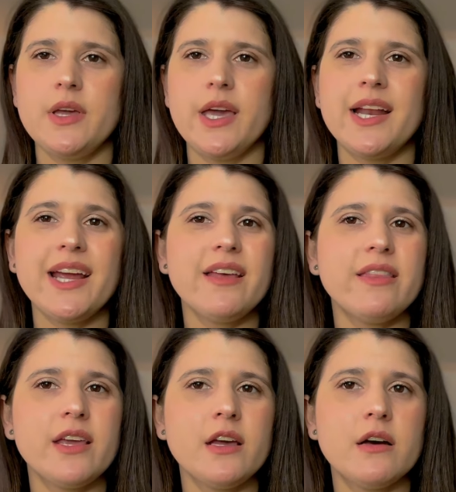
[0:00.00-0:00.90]
And I can
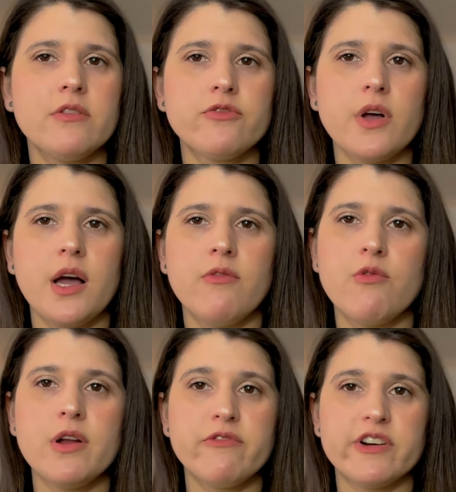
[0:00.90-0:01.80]
think of
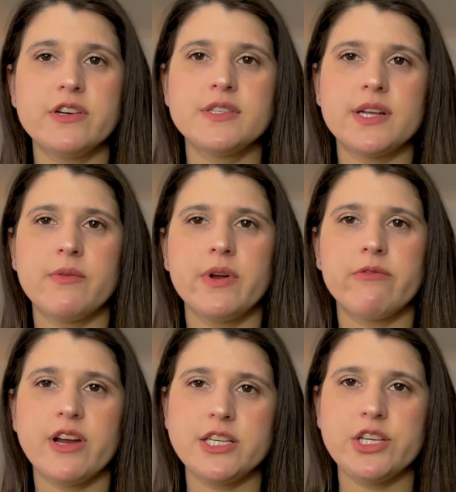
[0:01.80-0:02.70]
one verse that I want
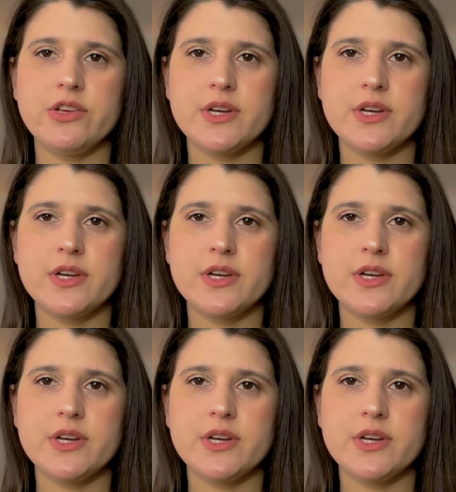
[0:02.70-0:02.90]
to read to you